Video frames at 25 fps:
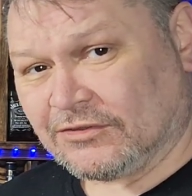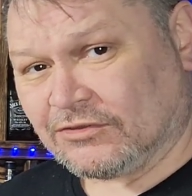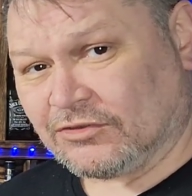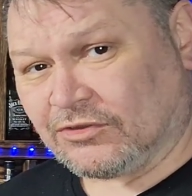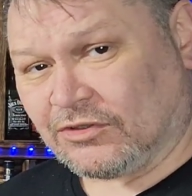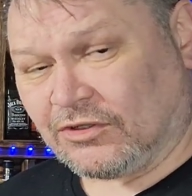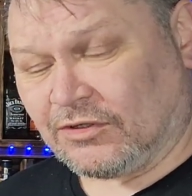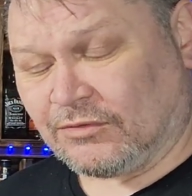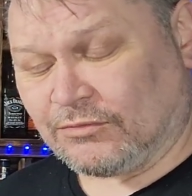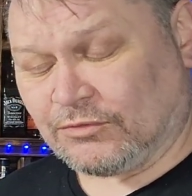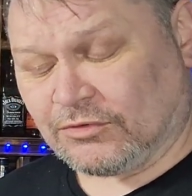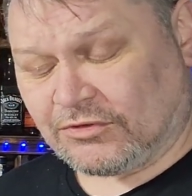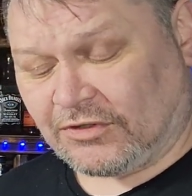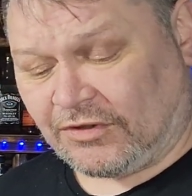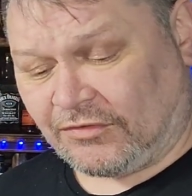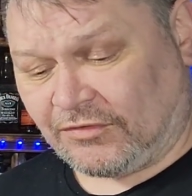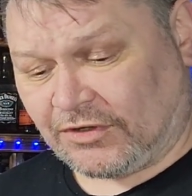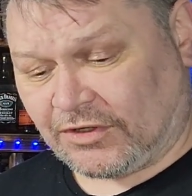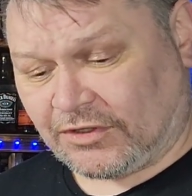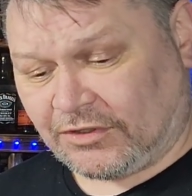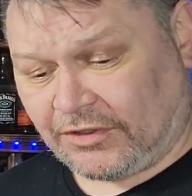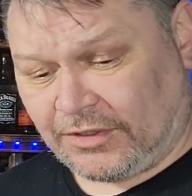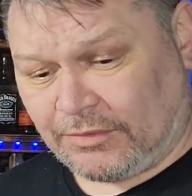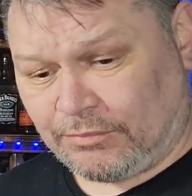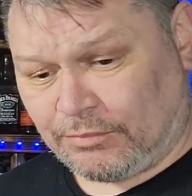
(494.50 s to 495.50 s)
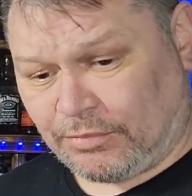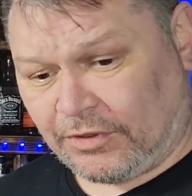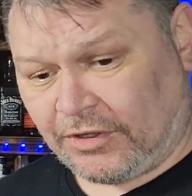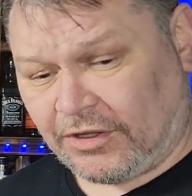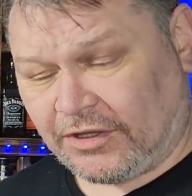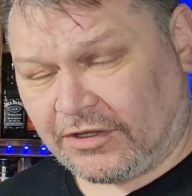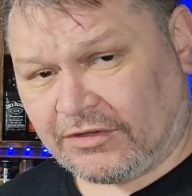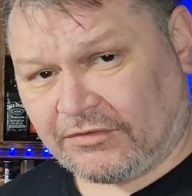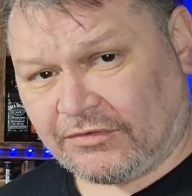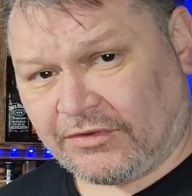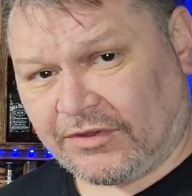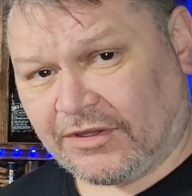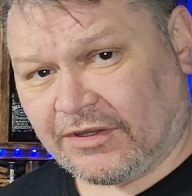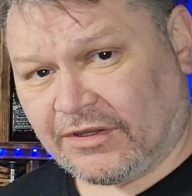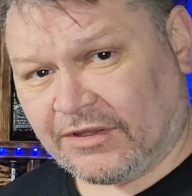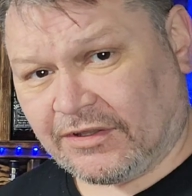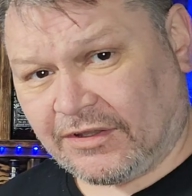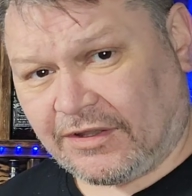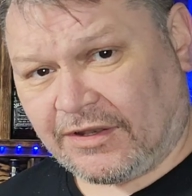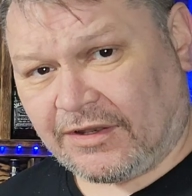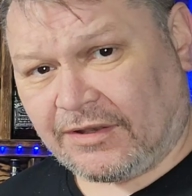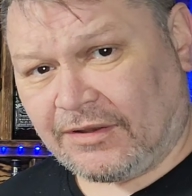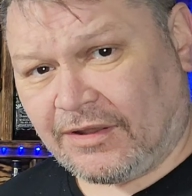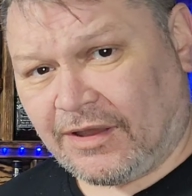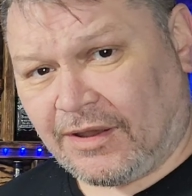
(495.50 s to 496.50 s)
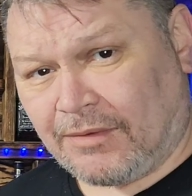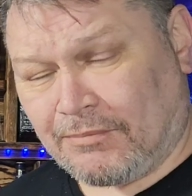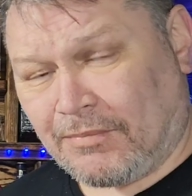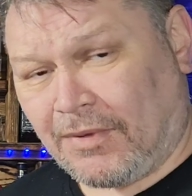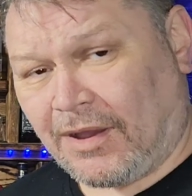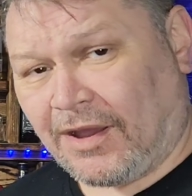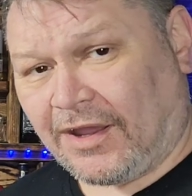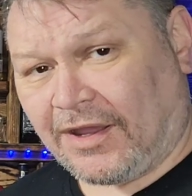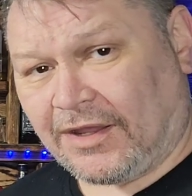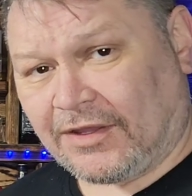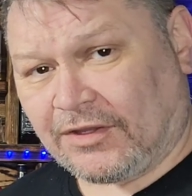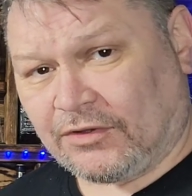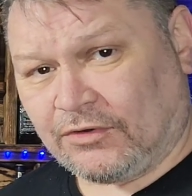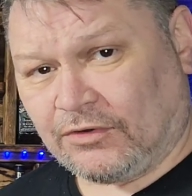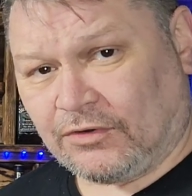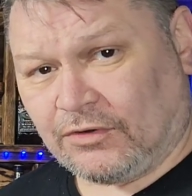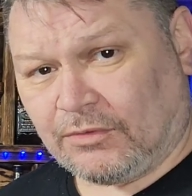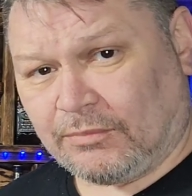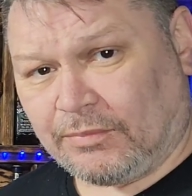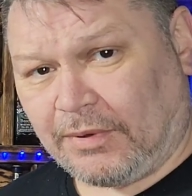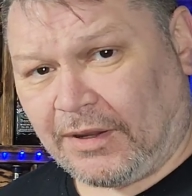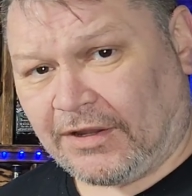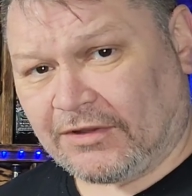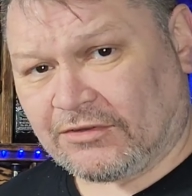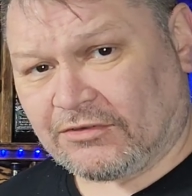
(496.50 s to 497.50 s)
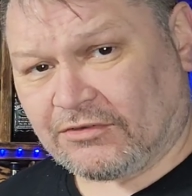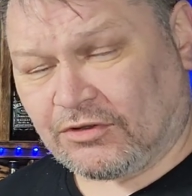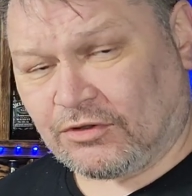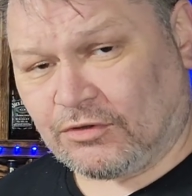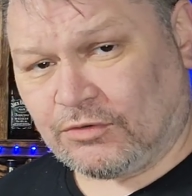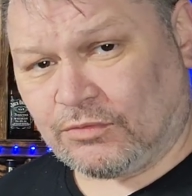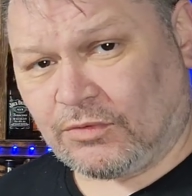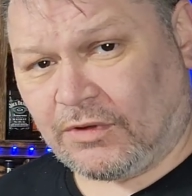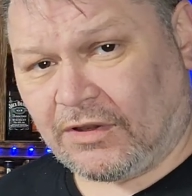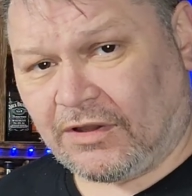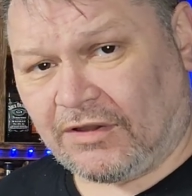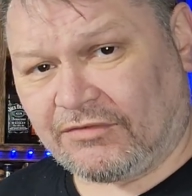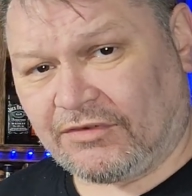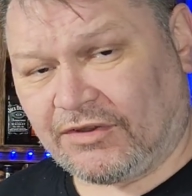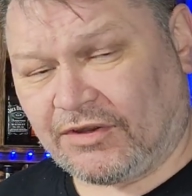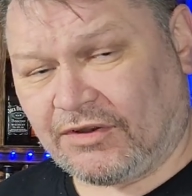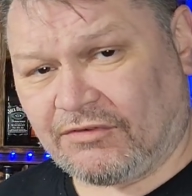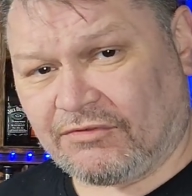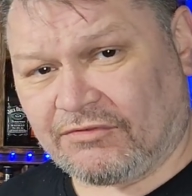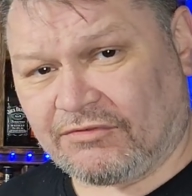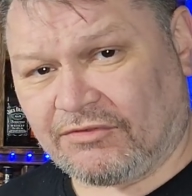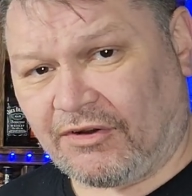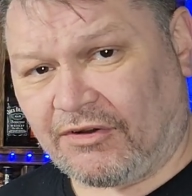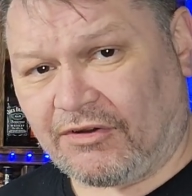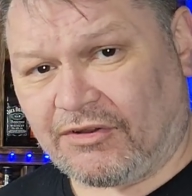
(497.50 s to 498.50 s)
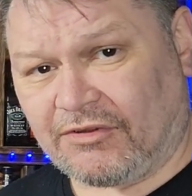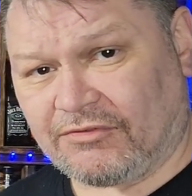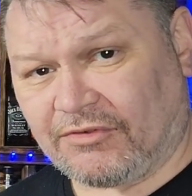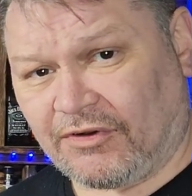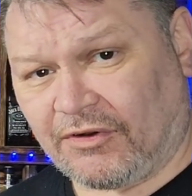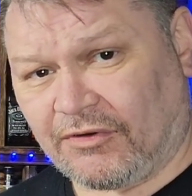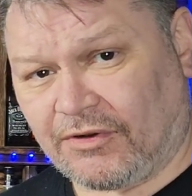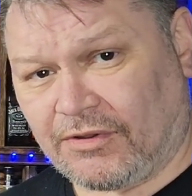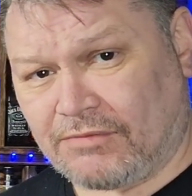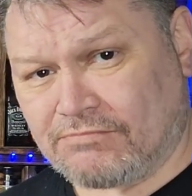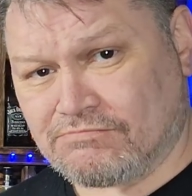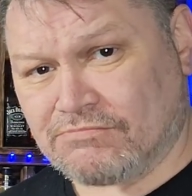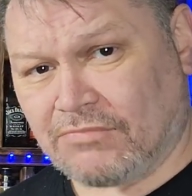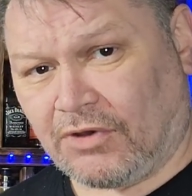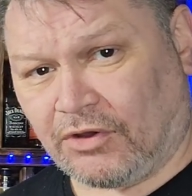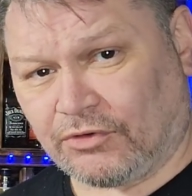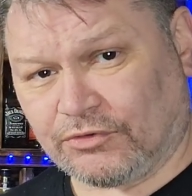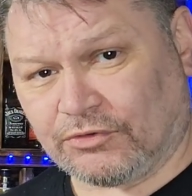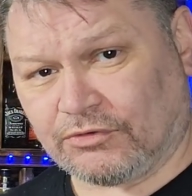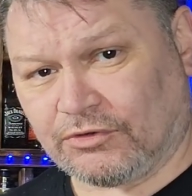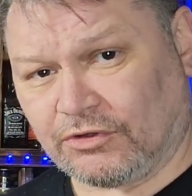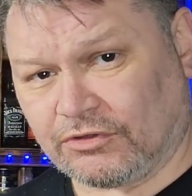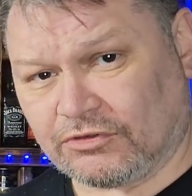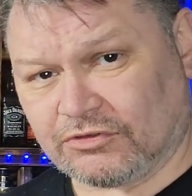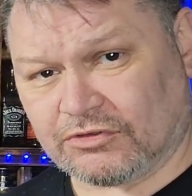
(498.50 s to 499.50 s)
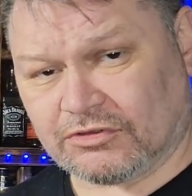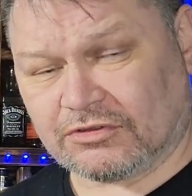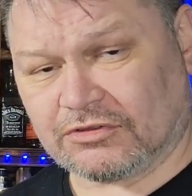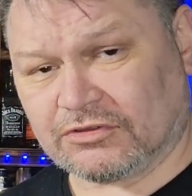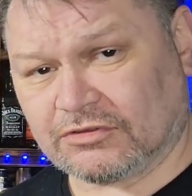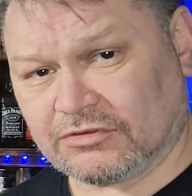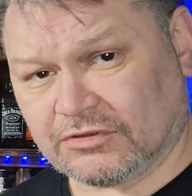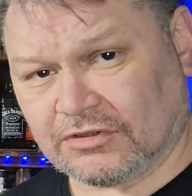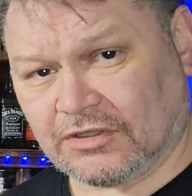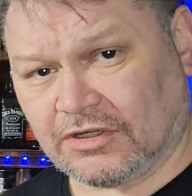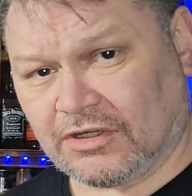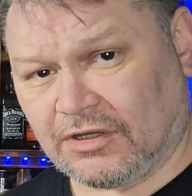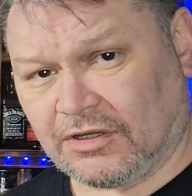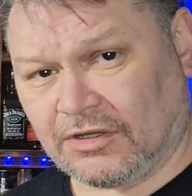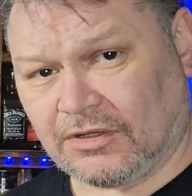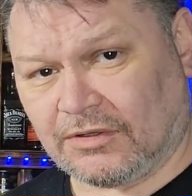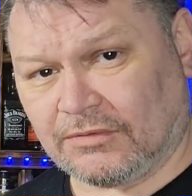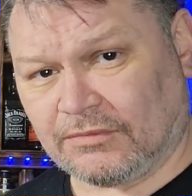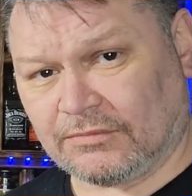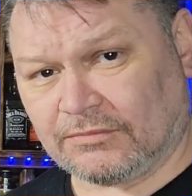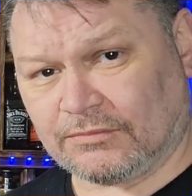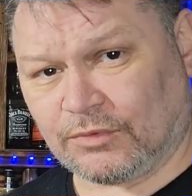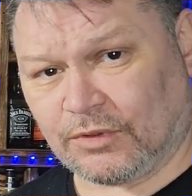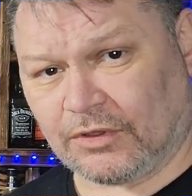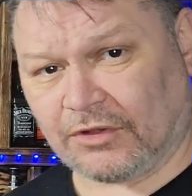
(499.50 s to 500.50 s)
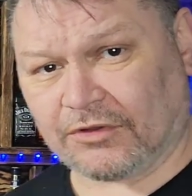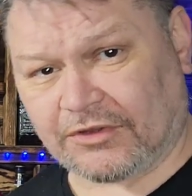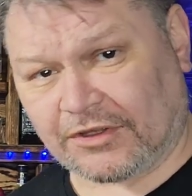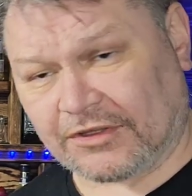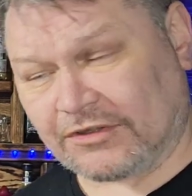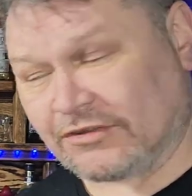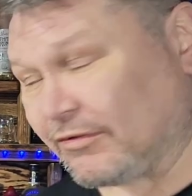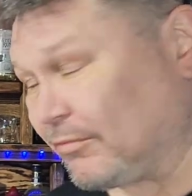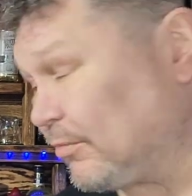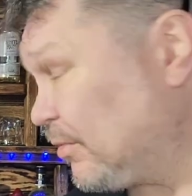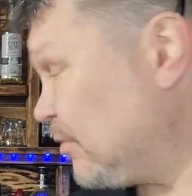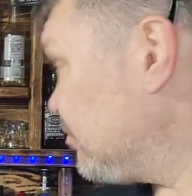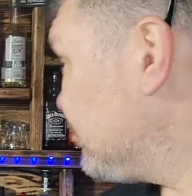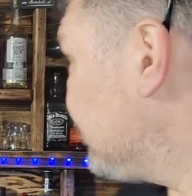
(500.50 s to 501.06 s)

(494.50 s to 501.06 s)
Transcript: So I'm just having a clean break of it, and then I might go back to having a very, very moderate. One of the things I've